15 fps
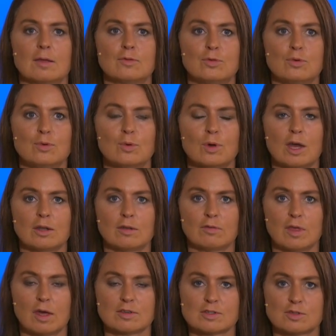to kind
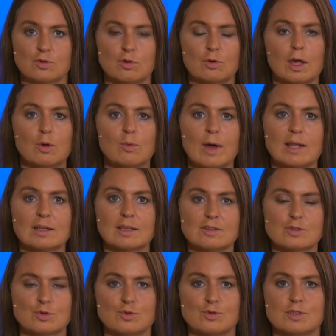of the historic well
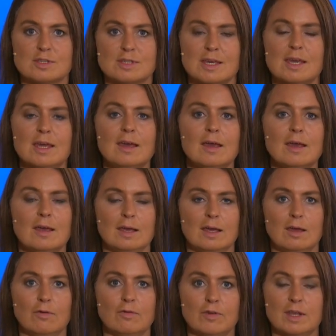test to see
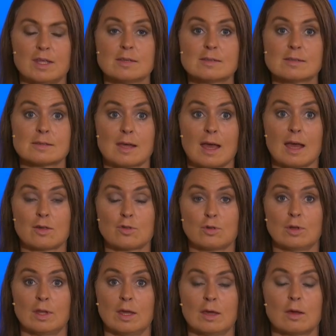if it is
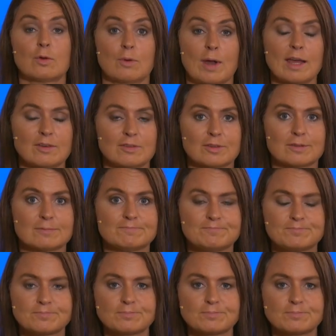actually correct.